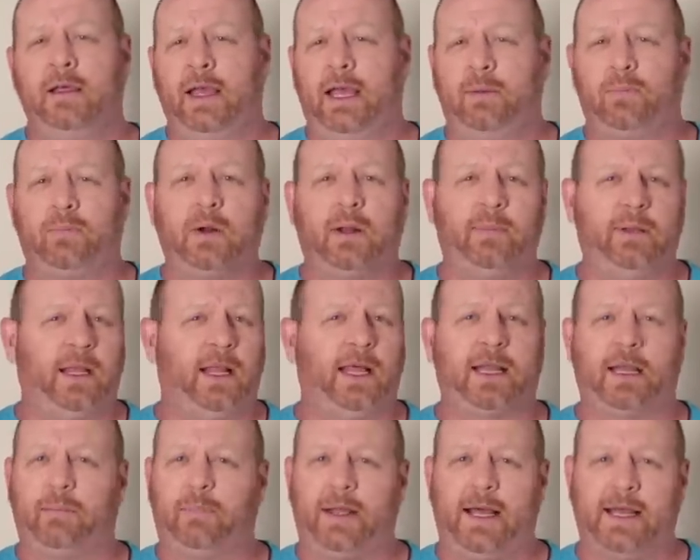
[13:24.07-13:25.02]
and probably
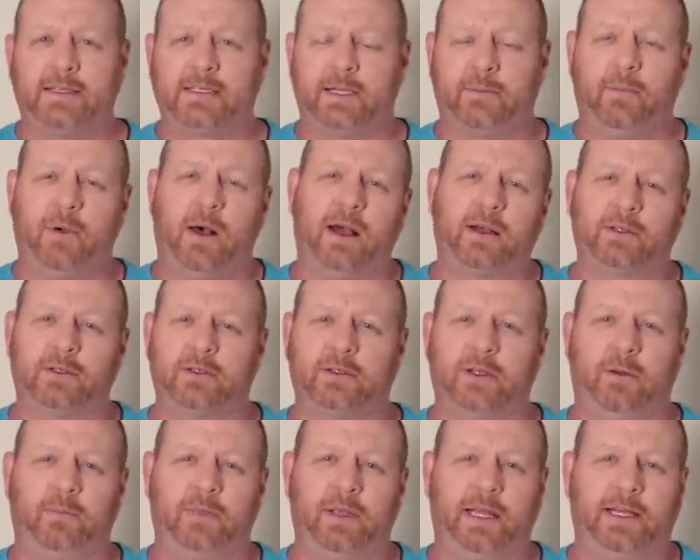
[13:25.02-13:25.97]
like a plastic box or
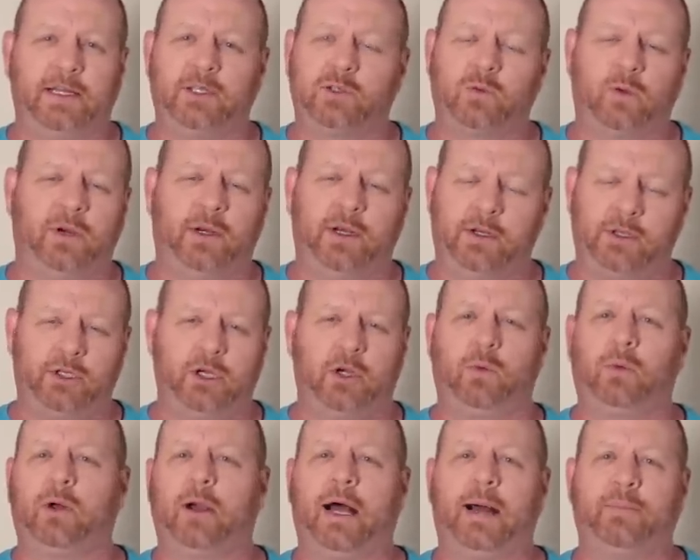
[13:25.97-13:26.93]
something. I just wanted to
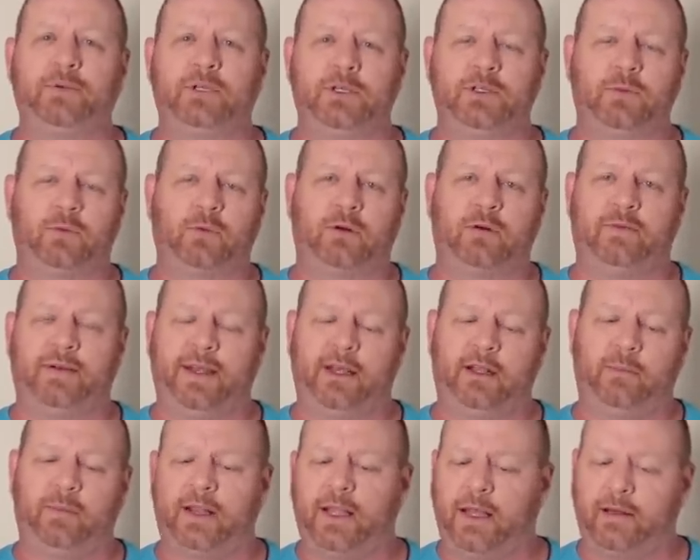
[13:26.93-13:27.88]
show what options were
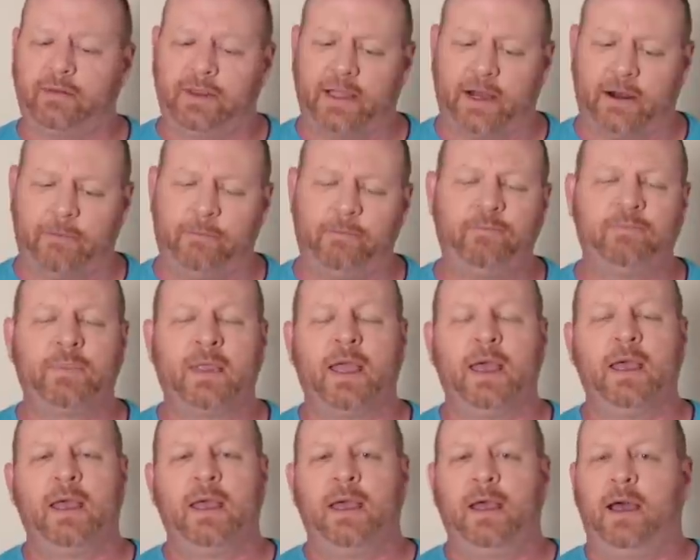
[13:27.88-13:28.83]
available out there.
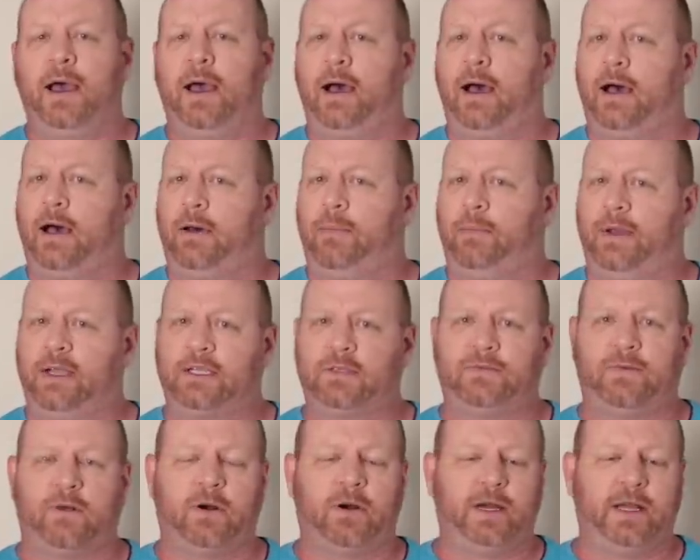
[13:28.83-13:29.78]
Um,
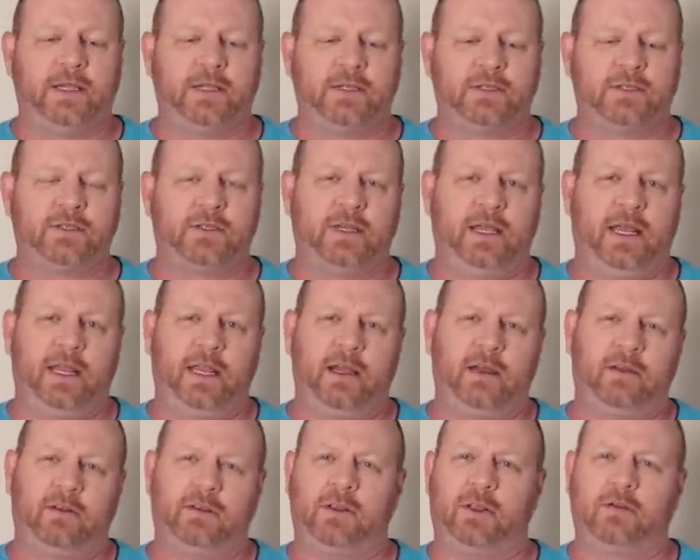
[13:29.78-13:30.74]
as far as
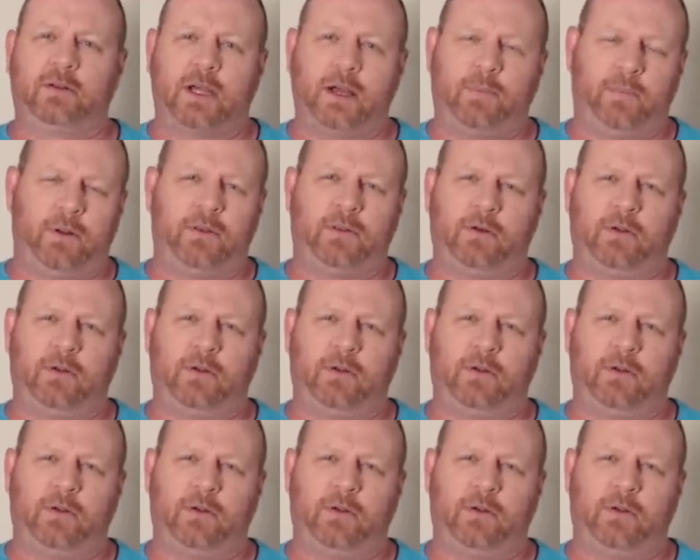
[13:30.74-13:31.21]
any a couple